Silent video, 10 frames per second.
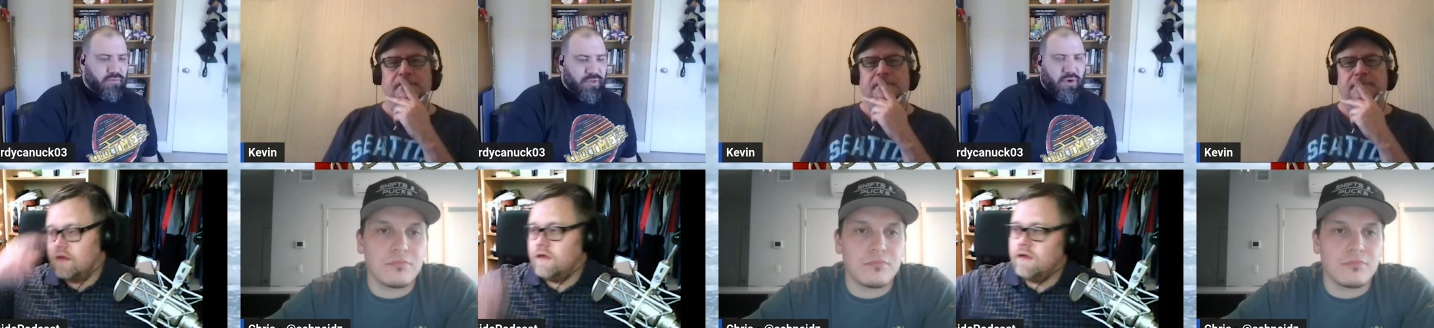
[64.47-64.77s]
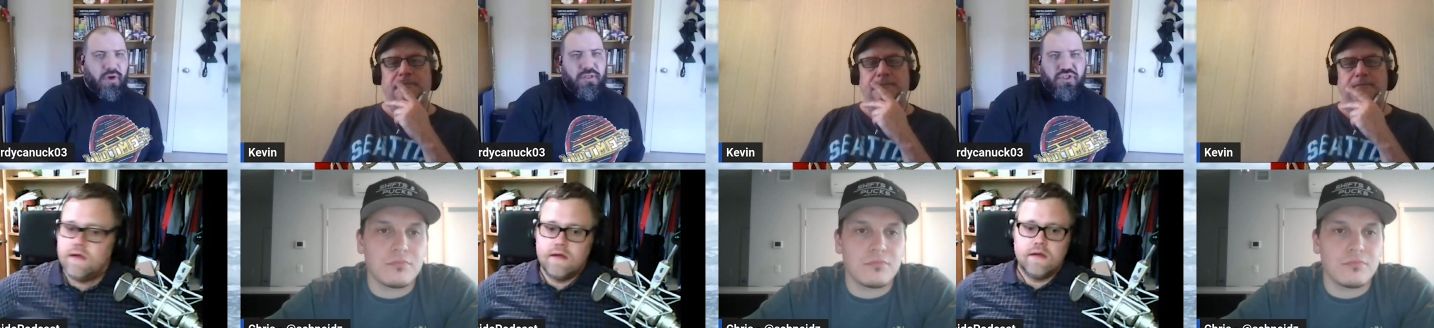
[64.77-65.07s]
Speaker 1: when
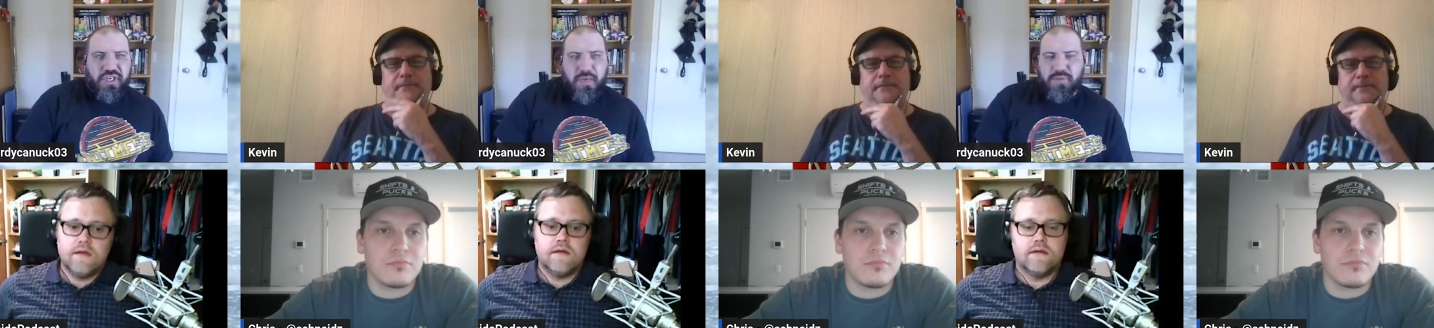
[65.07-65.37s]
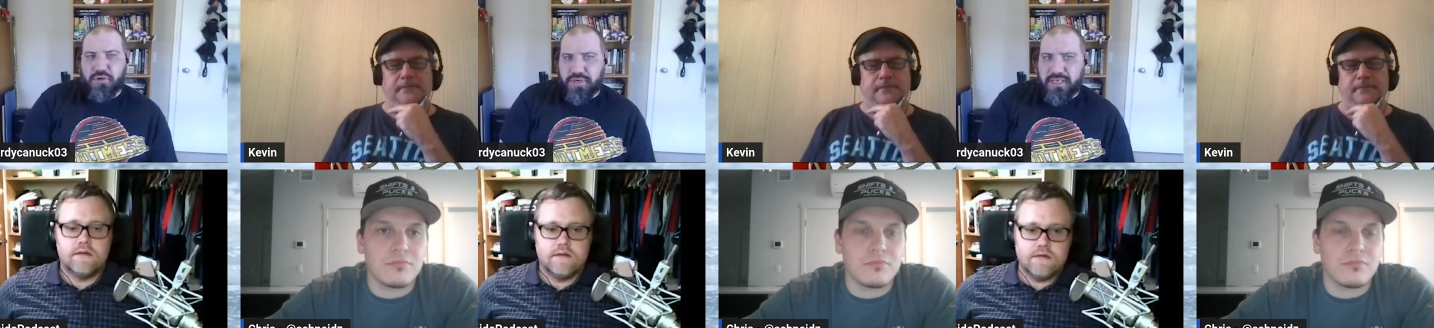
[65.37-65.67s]
all the
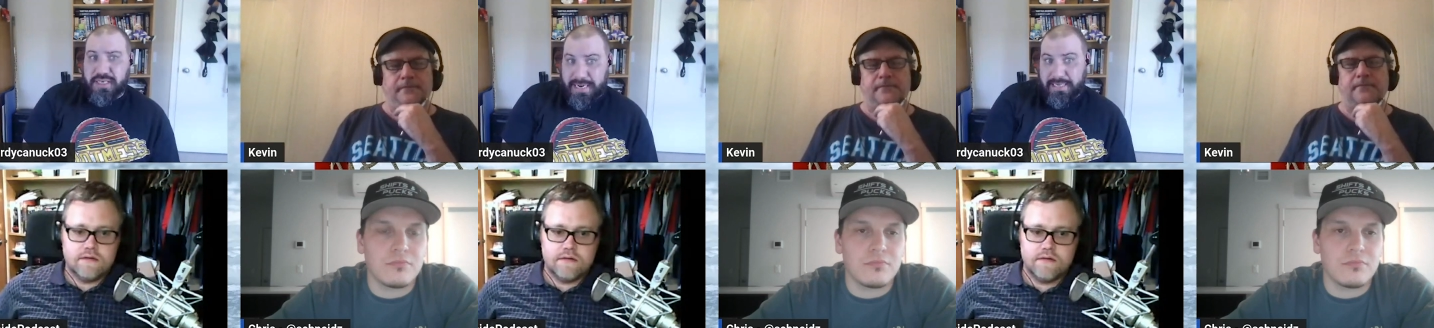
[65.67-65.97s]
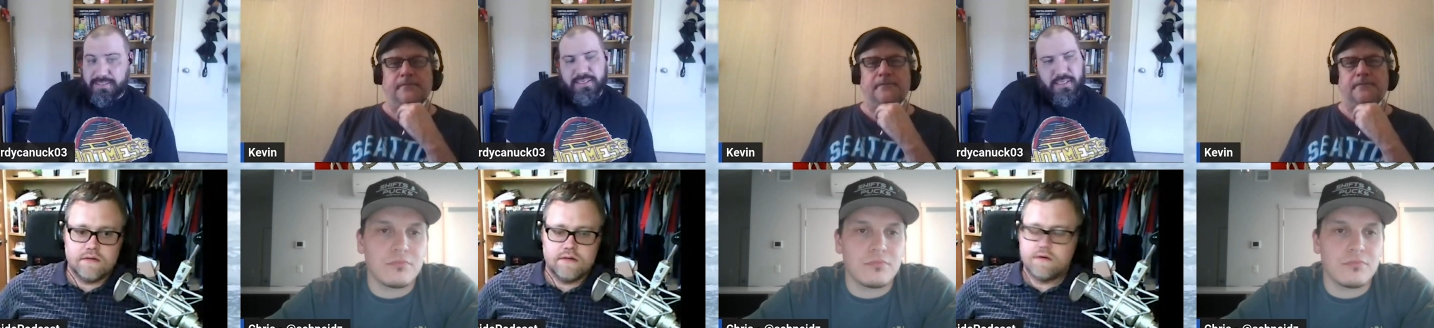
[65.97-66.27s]
GMs are in
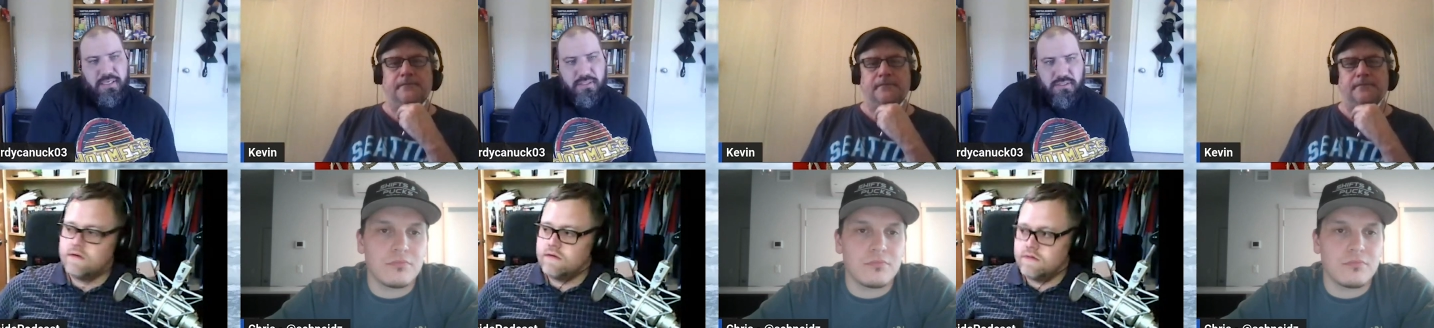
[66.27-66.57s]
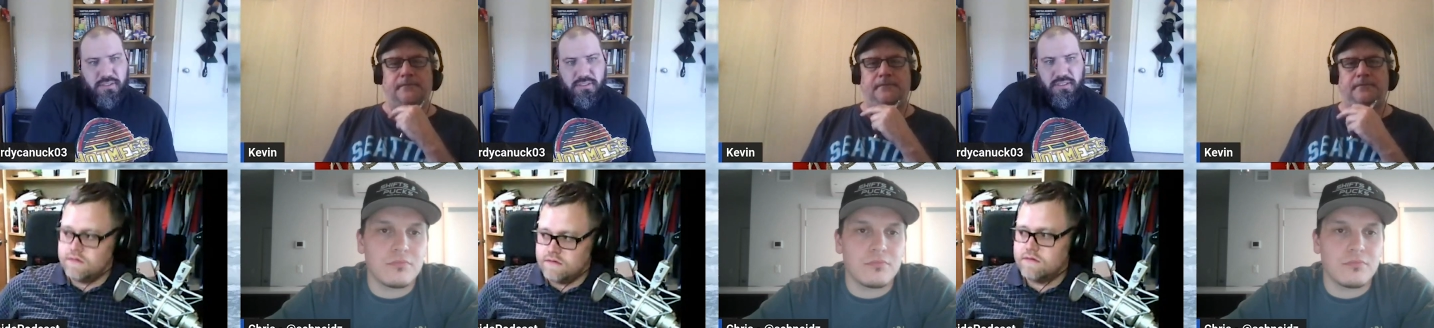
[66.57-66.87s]
a city,
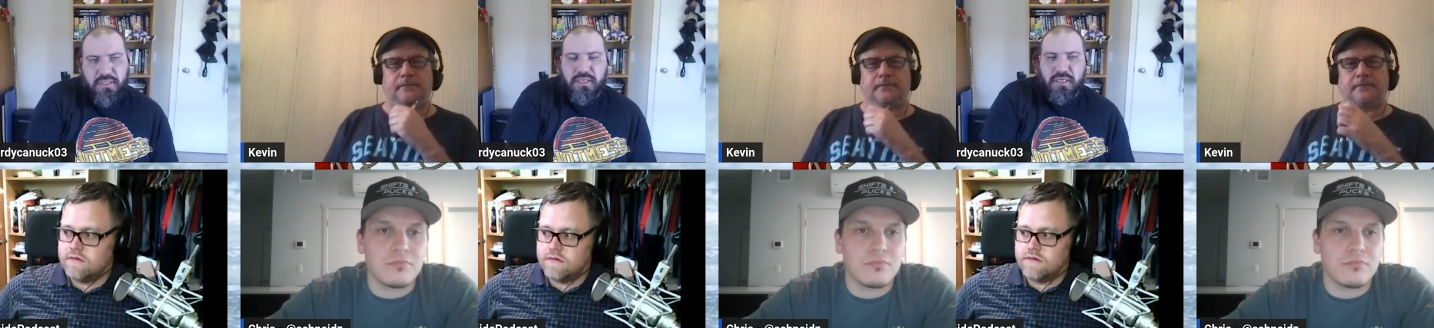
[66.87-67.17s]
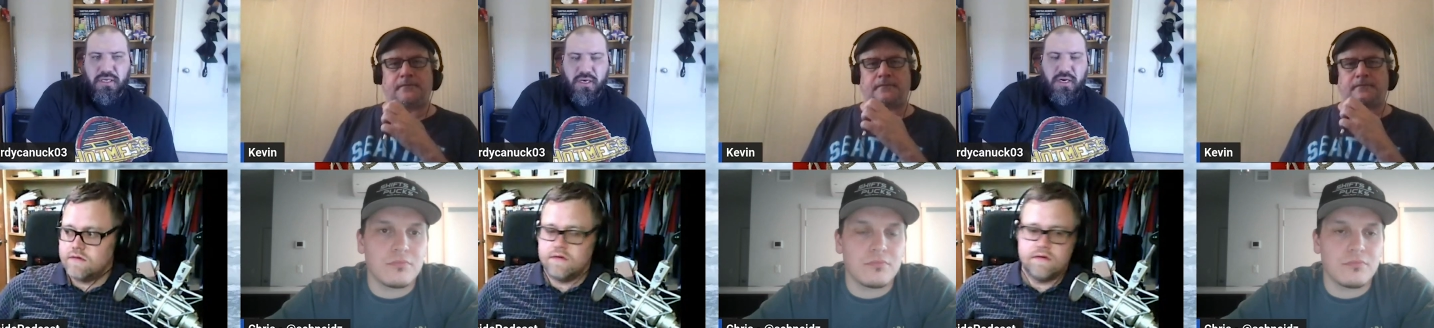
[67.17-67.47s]

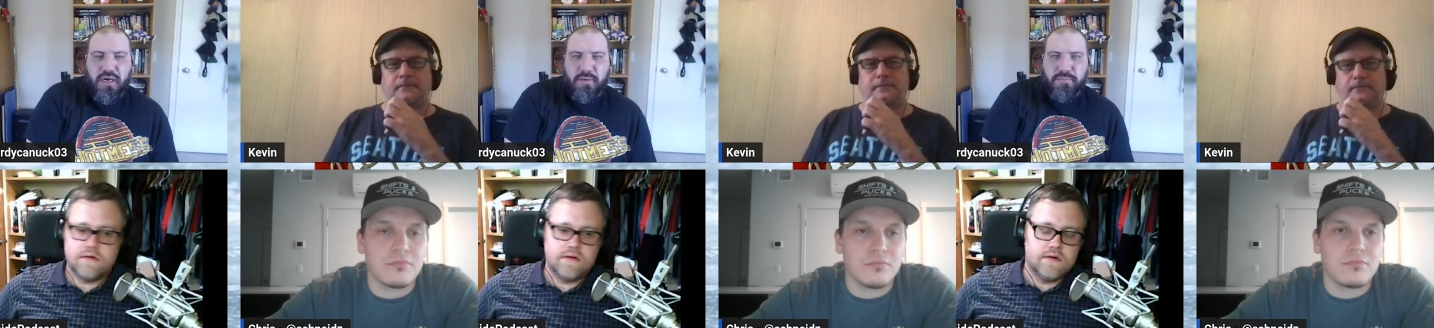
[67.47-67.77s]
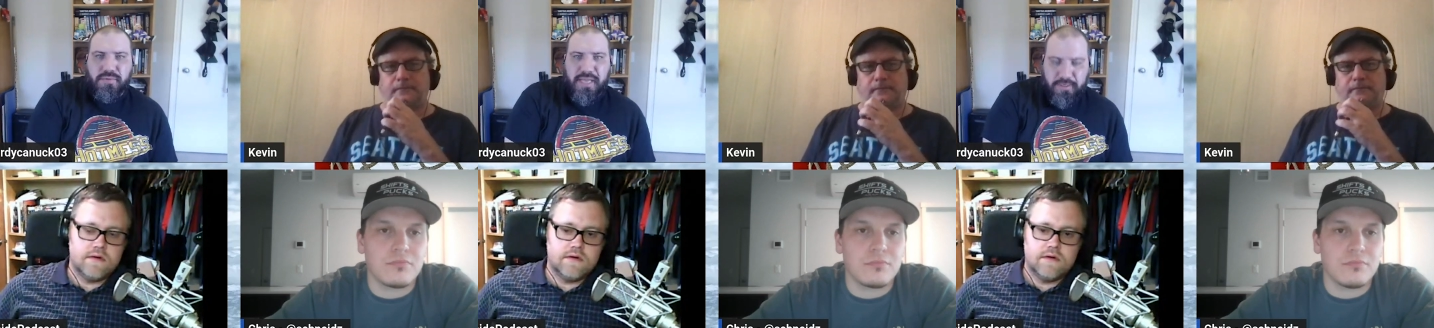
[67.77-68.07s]

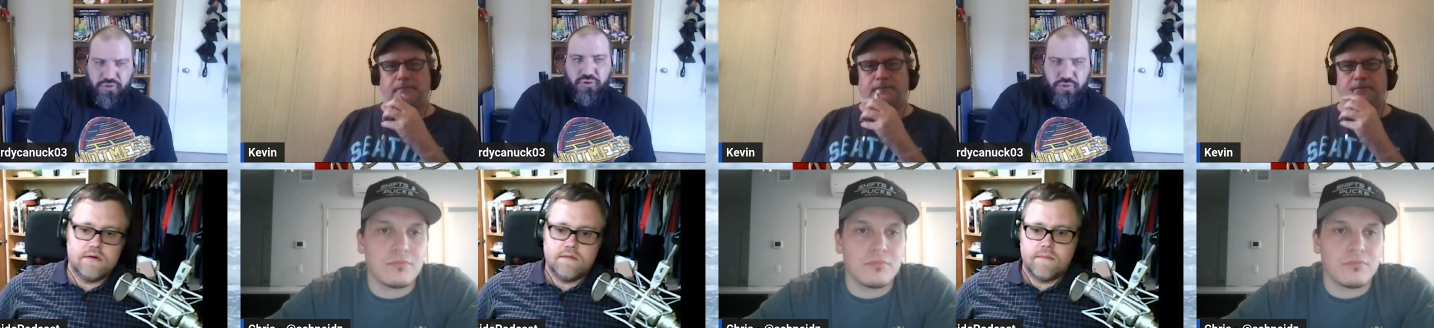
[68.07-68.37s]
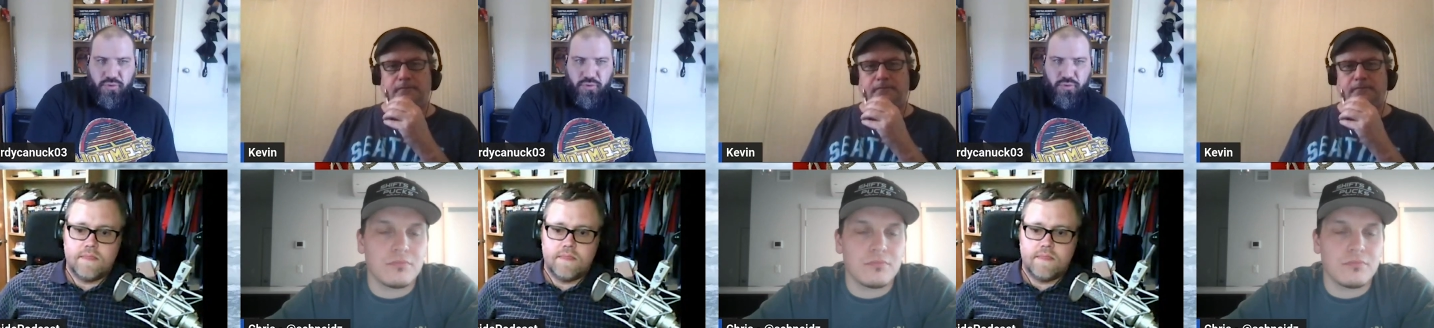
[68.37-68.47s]
um, that's usually